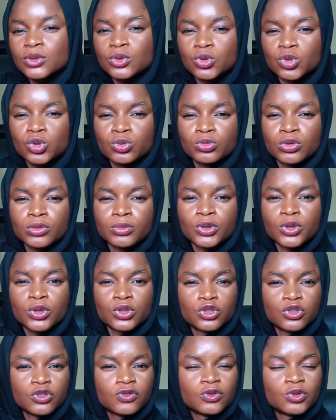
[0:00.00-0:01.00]
to do more
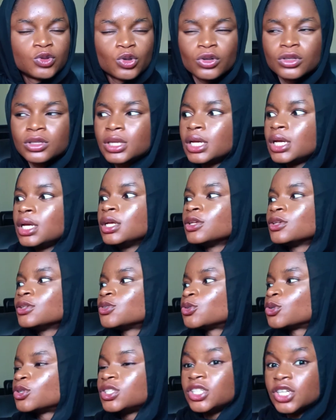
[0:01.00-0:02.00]
because you've done
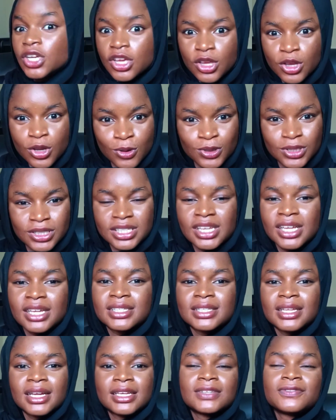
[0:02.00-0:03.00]
such a huge task
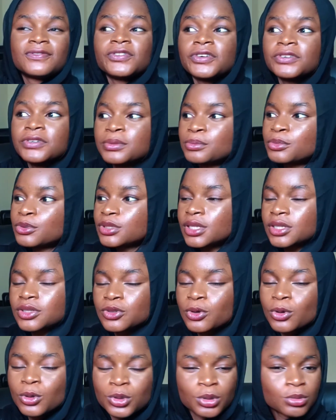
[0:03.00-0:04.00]
that is very important
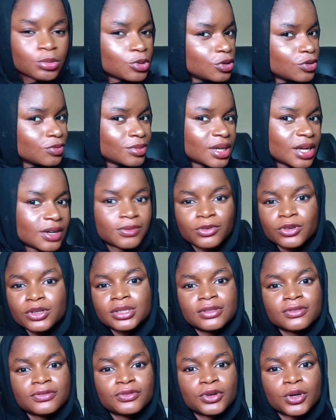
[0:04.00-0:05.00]
or something you've been
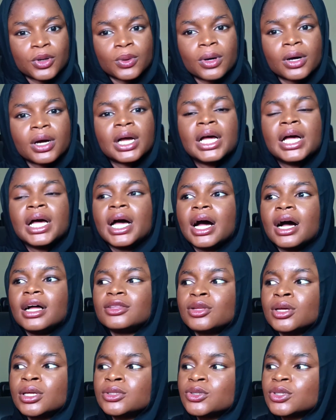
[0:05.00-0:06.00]
avoiding for a while,
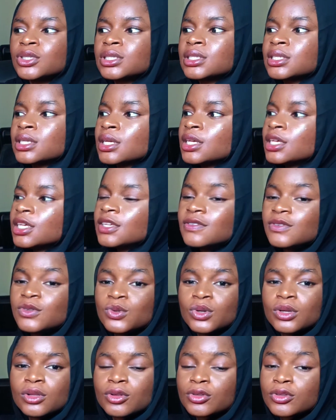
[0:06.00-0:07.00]
and that just gives
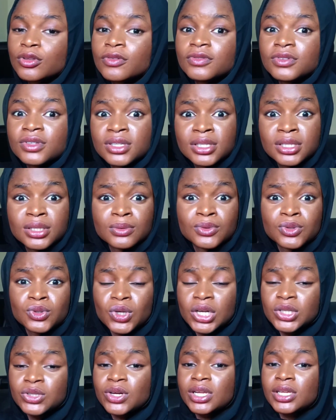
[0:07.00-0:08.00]
you a lot of zeal
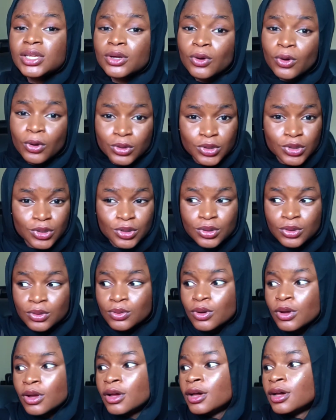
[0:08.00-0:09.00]
to actually
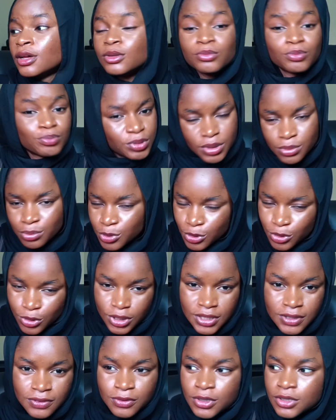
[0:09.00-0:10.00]
continue being
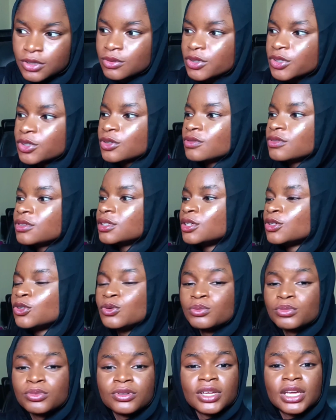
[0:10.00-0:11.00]
productive for the rest of the day.
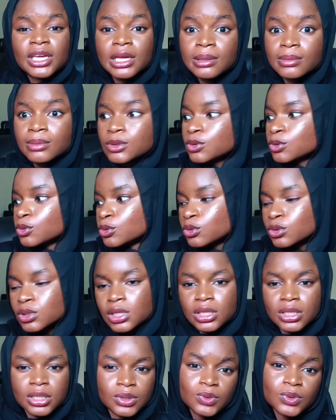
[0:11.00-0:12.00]
You'll be able to do
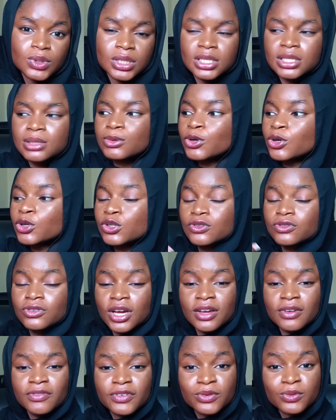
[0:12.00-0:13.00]
the little things because you
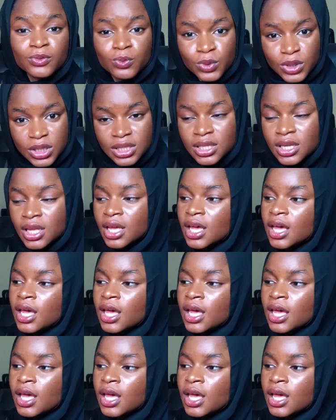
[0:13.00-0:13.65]
have a win.